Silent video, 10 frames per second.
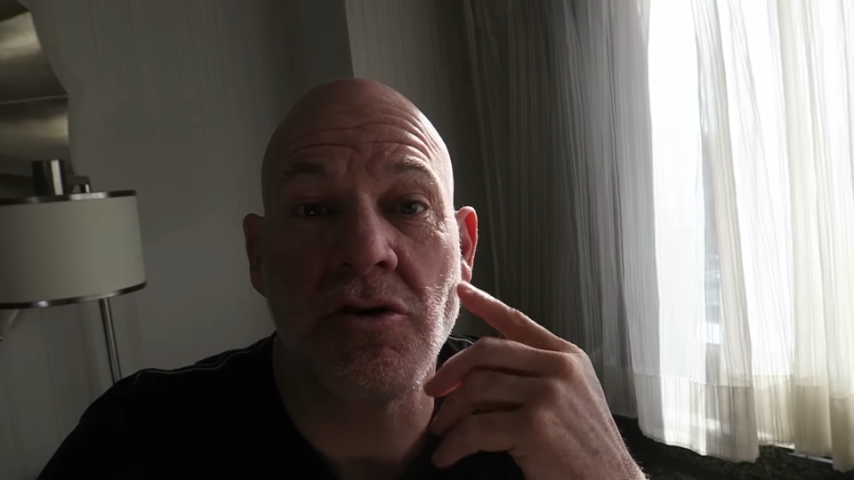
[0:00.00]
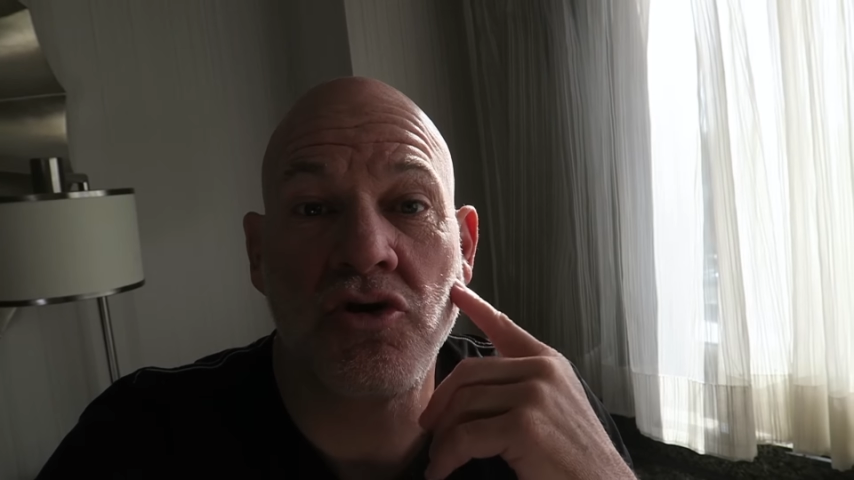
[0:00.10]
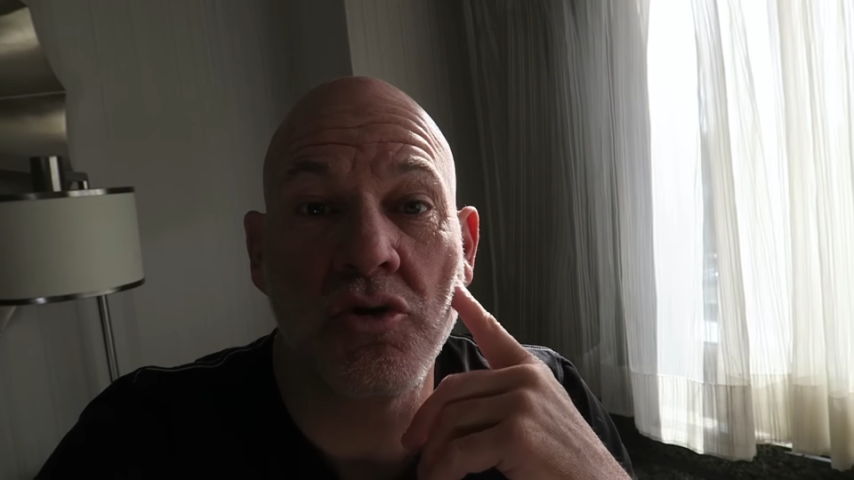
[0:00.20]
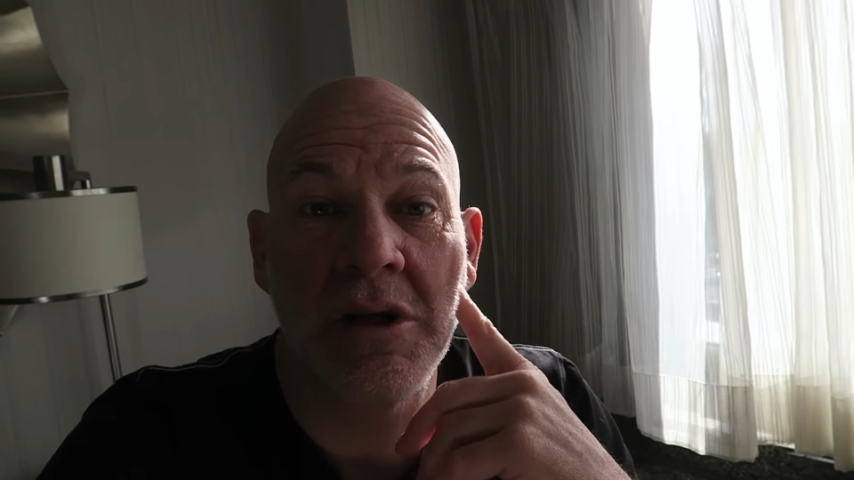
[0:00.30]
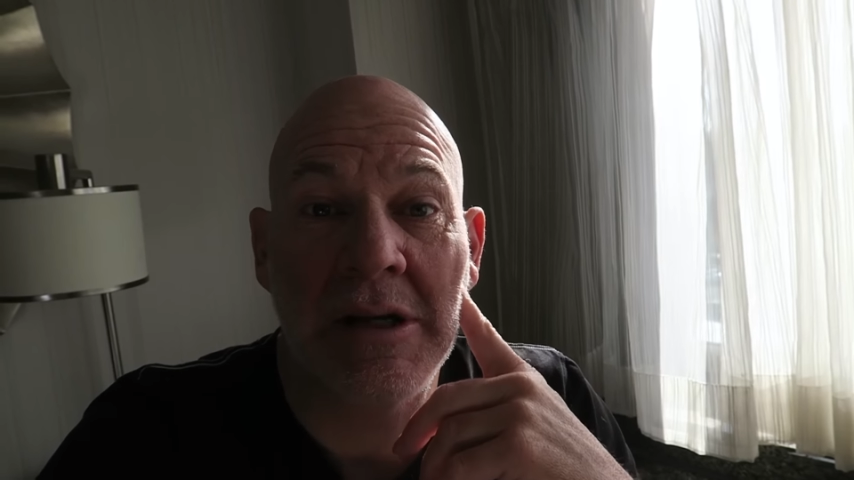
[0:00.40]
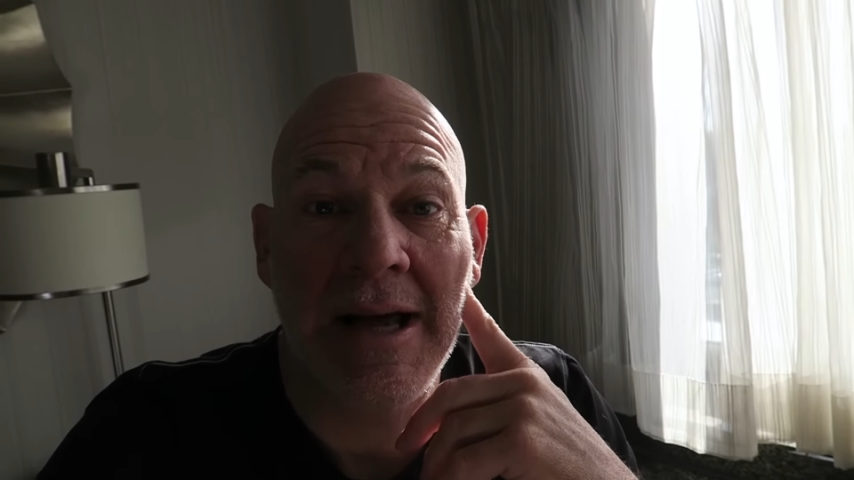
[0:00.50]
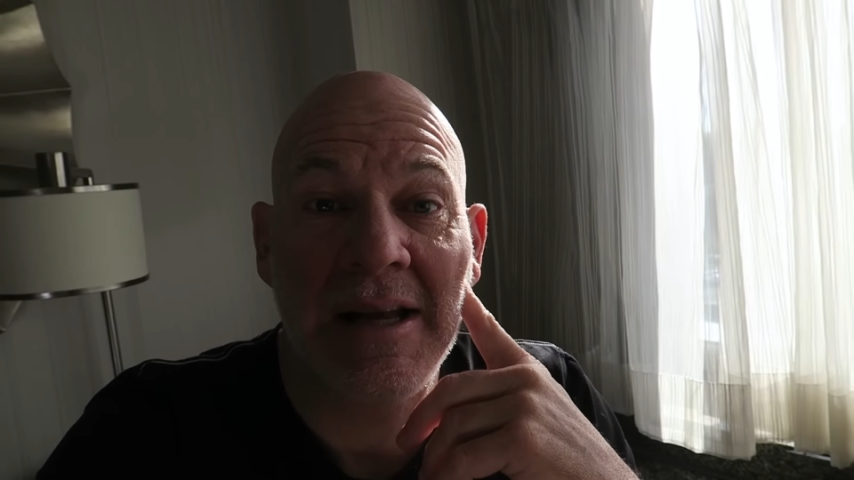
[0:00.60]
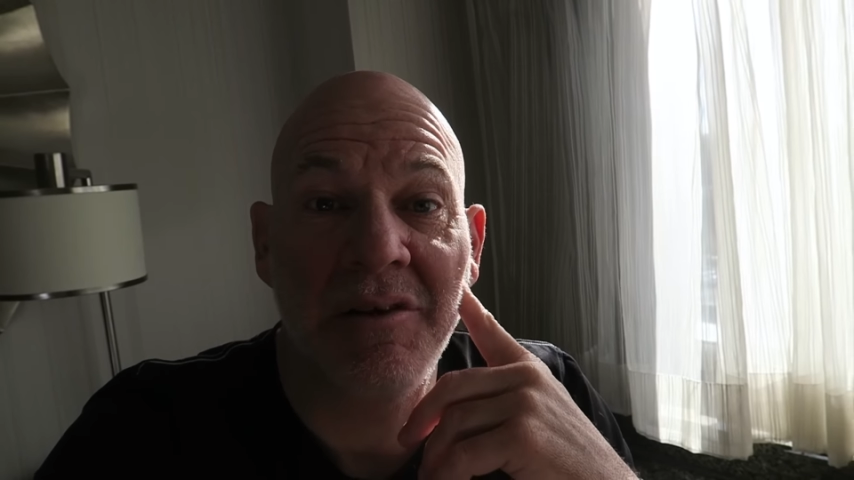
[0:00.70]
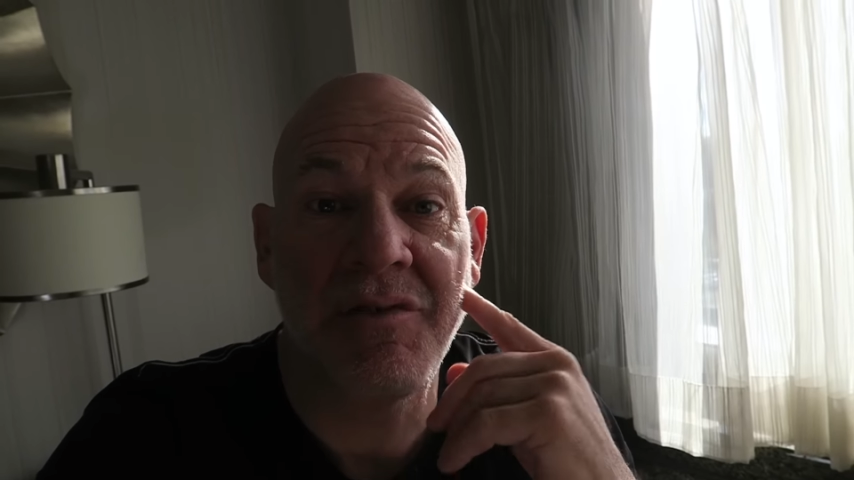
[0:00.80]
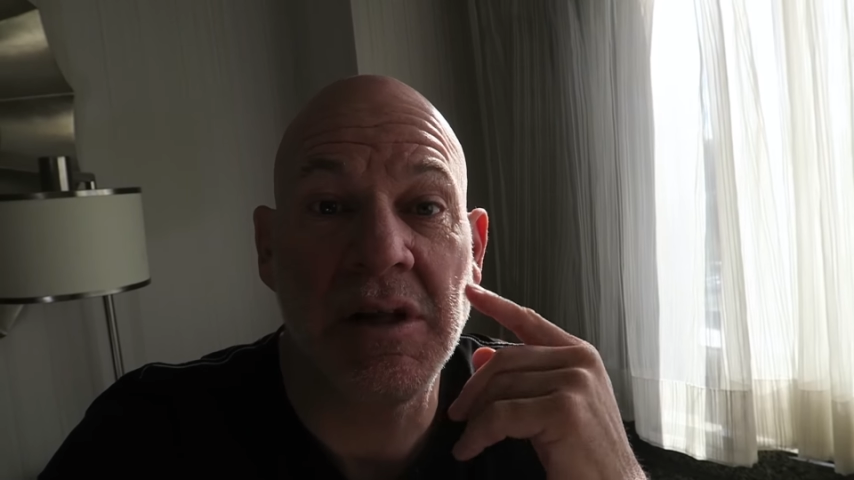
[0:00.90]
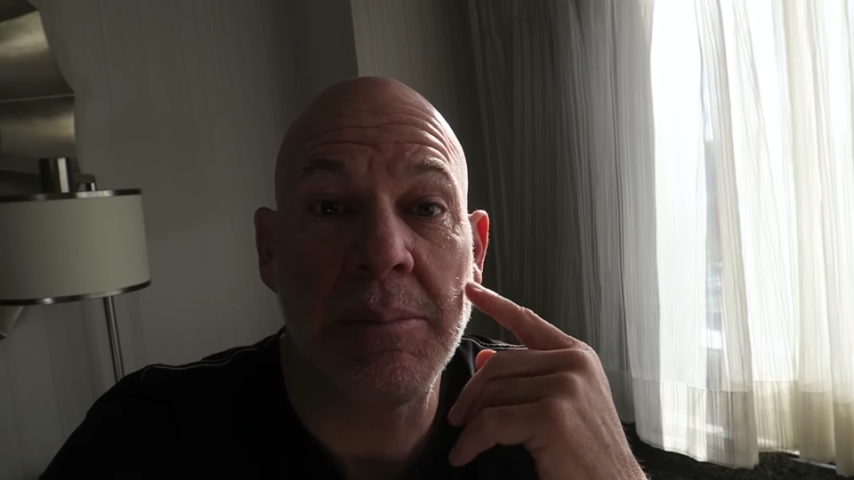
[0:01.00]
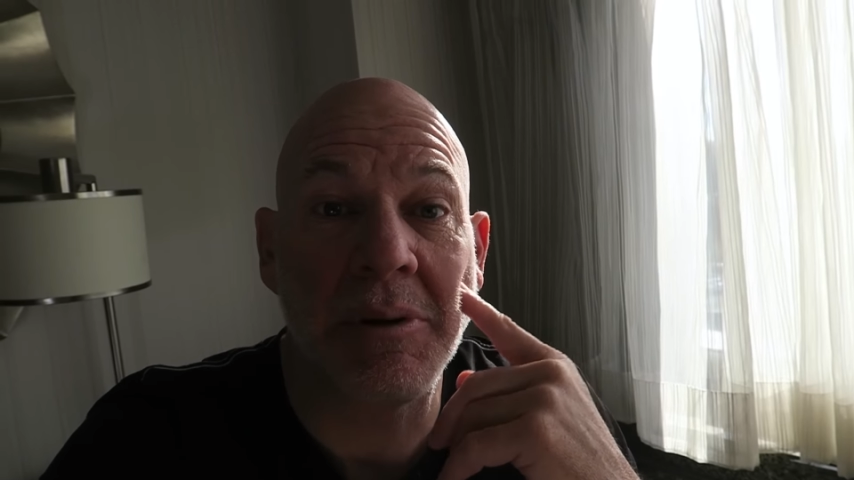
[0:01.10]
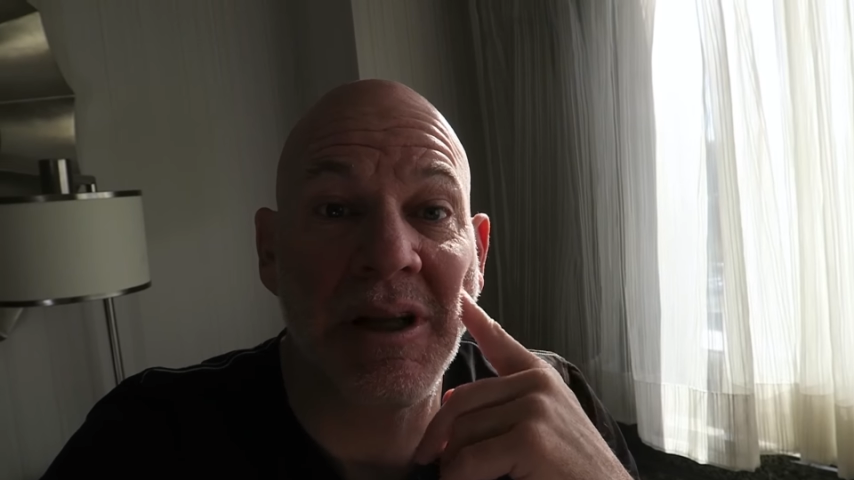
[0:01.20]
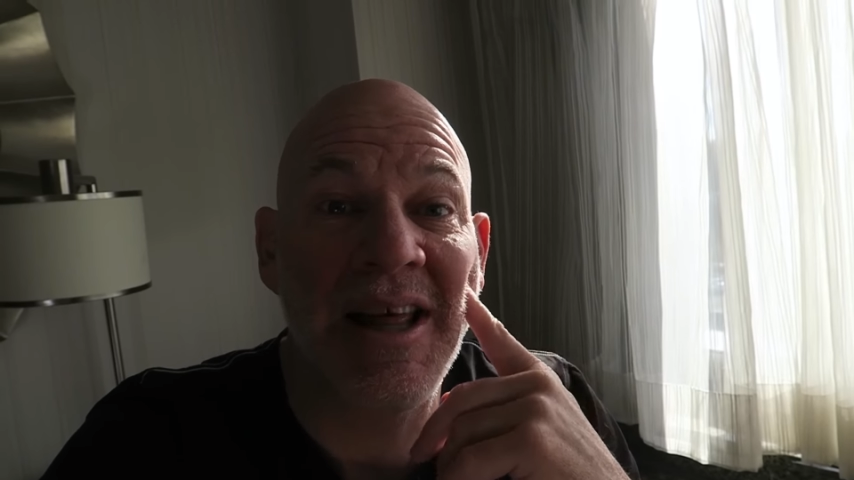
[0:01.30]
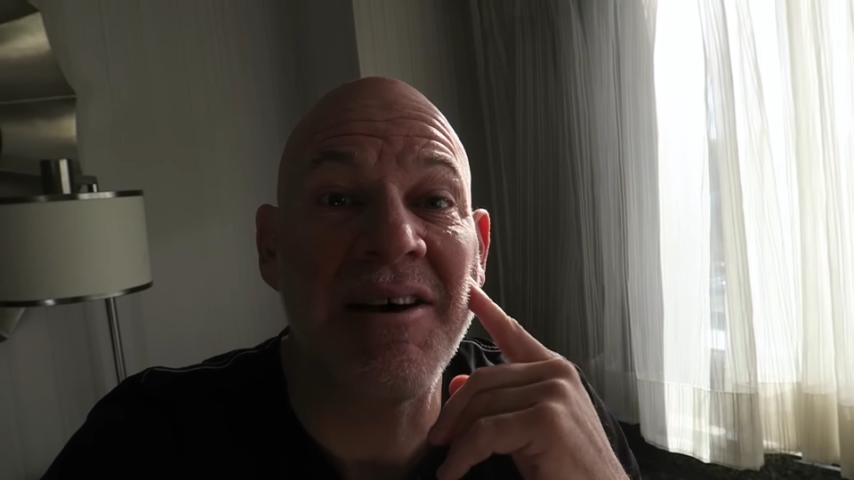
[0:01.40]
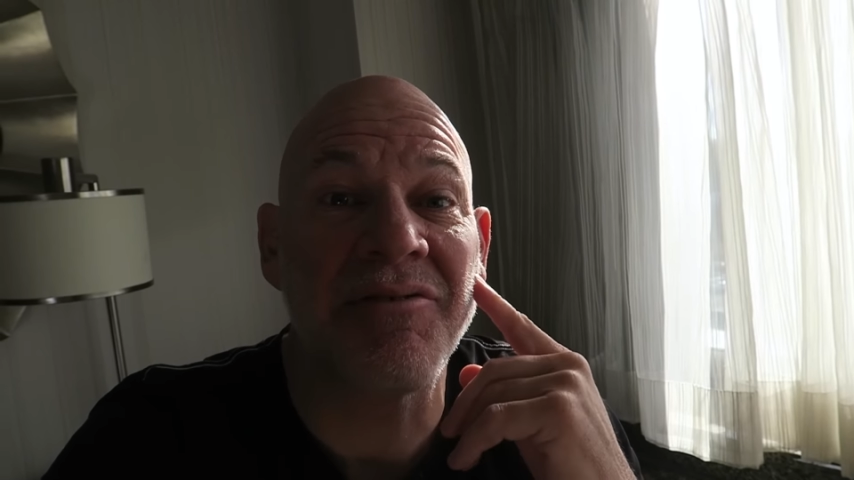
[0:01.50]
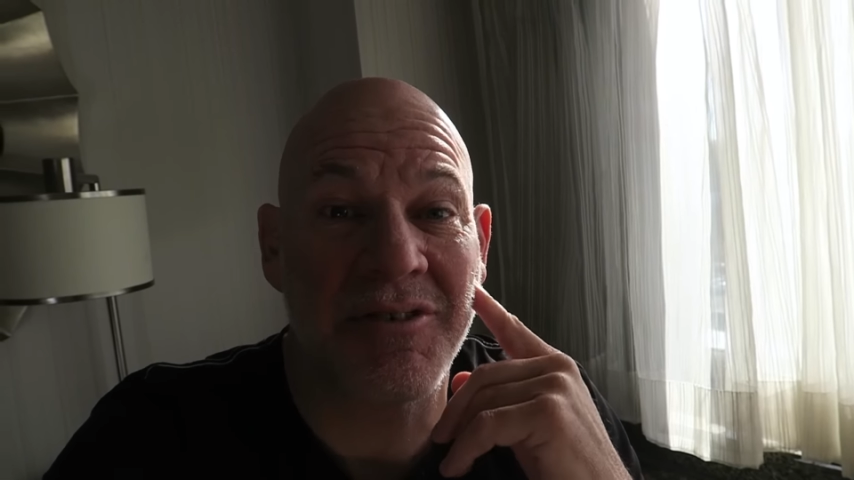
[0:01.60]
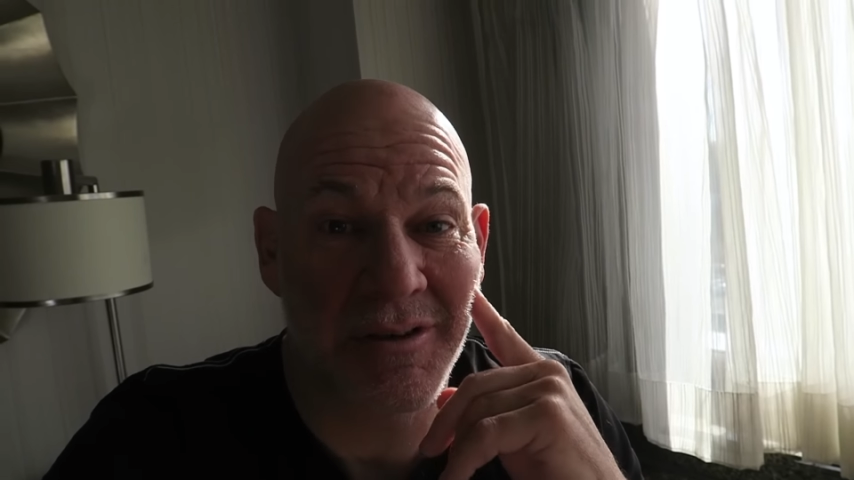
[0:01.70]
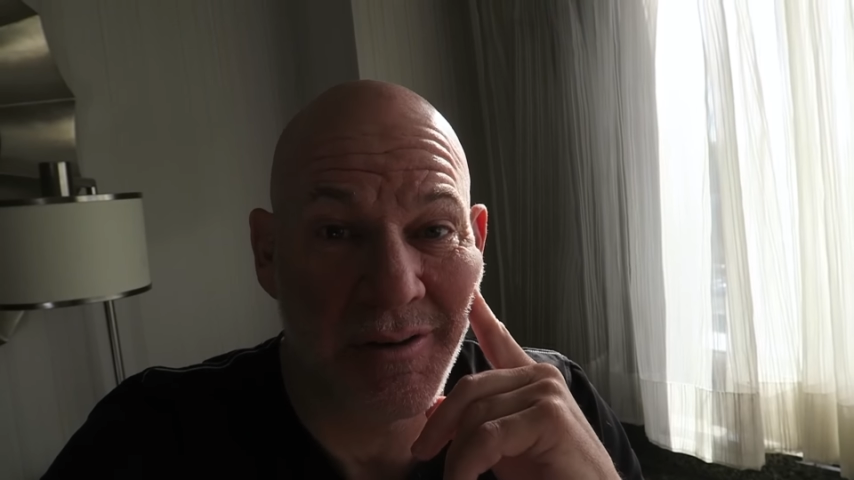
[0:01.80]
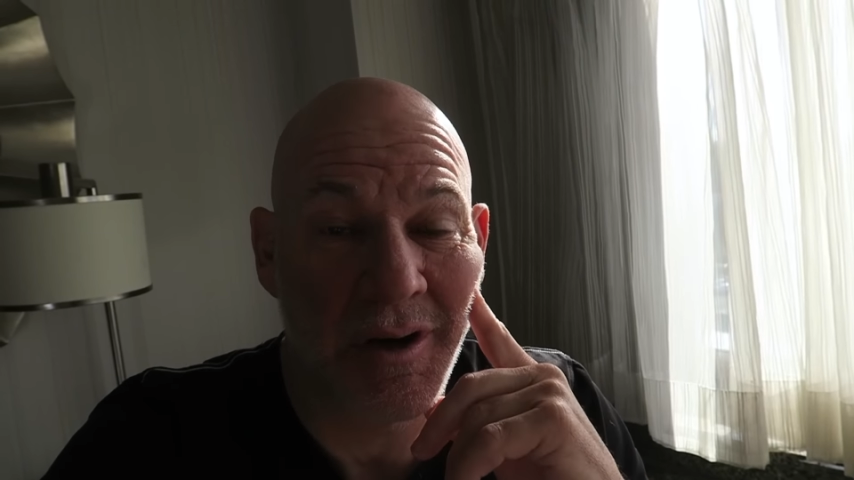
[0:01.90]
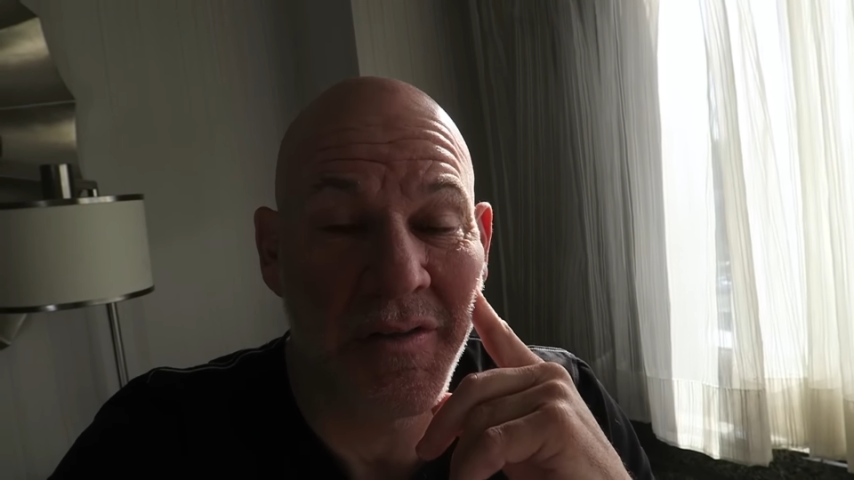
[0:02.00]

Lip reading: Julian Alaphilippe left